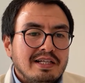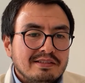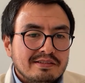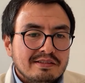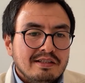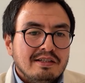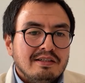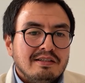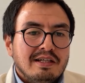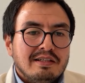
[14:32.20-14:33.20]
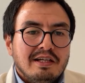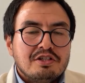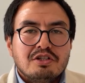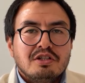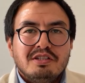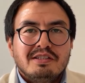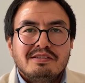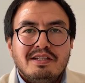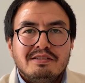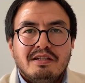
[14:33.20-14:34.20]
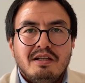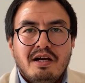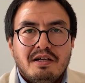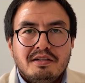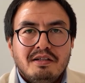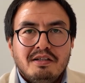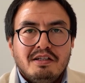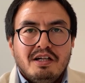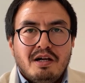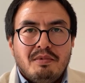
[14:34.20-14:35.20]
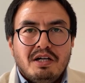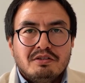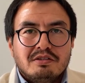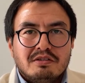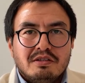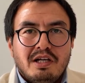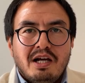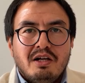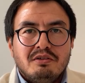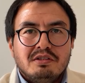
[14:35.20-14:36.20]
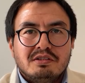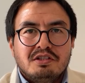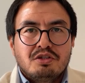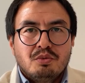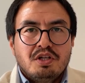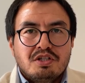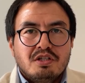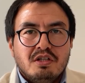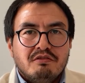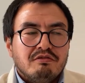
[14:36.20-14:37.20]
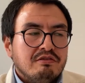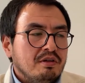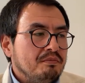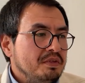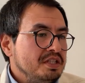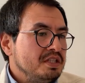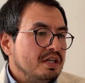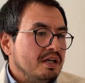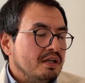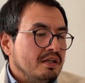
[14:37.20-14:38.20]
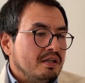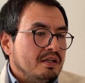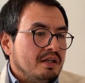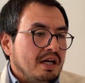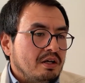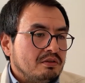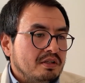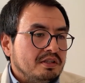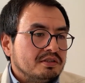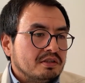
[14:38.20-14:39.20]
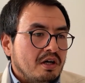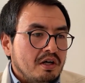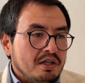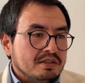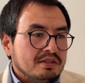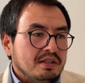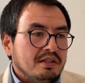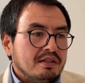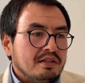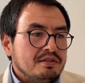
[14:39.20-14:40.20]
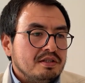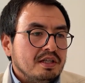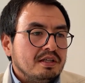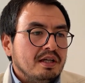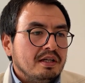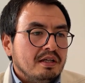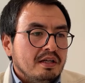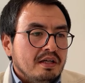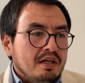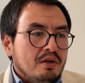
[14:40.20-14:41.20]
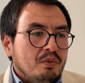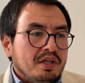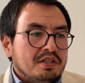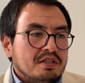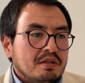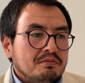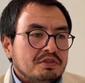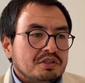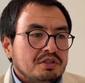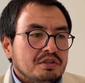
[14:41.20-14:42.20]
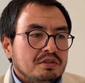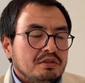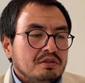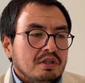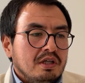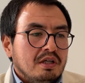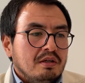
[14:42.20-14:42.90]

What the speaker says: that says a lot about how the situation of media outlets are inside the country. And then when it comes to